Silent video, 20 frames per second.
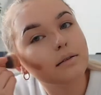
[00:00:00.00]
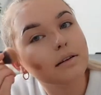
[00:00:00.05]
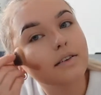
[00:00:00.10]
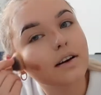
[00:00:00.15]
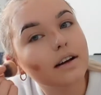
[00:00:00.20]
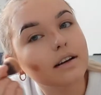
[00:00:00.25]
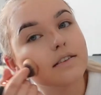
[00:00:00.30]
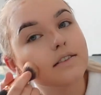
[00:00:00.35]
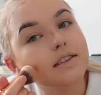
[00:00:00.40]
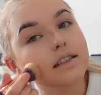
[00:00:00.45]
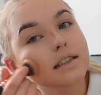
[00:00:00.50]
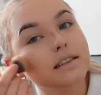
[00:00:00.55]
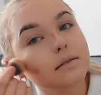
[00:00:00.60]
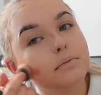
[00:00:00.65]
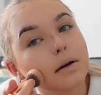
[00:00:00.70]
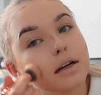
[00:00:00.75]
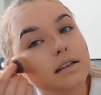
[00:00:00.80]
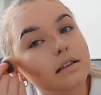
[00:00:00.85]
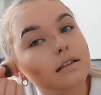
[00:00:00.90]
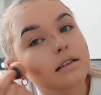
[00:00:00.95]
that we've had it for six
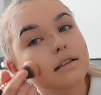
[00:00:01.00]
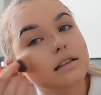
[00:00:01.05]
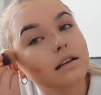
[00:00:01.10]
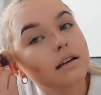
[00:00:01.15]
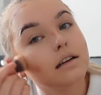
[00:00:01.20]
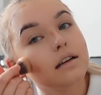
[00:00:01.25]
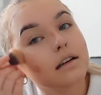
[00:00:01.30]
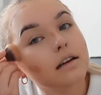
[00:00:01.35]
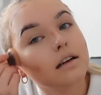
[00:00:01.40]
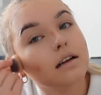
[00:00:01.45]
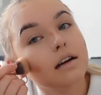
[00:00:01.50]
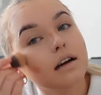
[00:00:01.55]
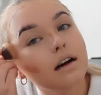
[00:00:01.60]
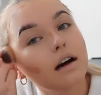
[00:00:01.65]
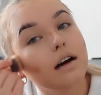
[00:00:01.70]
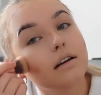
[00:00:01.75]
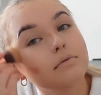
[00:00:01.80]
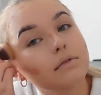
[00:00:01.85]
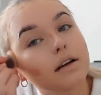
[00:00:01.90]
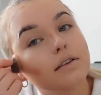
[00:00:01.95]
months.
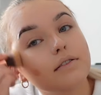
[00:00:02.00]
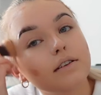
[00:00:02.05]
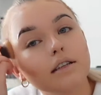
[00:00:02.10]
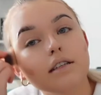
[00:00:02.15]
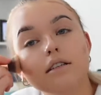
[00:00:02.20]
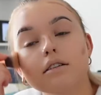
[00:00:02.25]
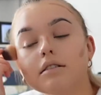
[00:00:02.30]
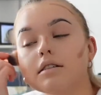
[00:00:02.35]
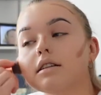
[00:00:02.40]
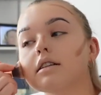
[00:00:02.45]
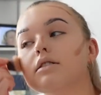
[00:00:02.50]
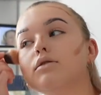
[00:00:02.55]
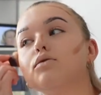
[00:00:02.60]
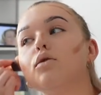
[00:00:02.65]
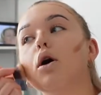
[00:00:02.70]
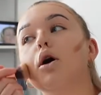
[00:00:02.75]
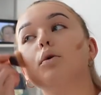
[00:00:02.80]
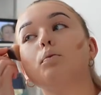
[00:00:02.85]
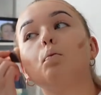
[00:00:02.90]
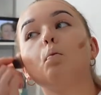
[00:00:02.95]
I'm definitely doing this
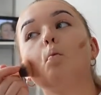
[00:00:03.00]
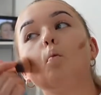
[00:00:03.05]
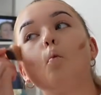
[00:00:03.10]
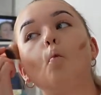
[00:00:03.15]
wrong.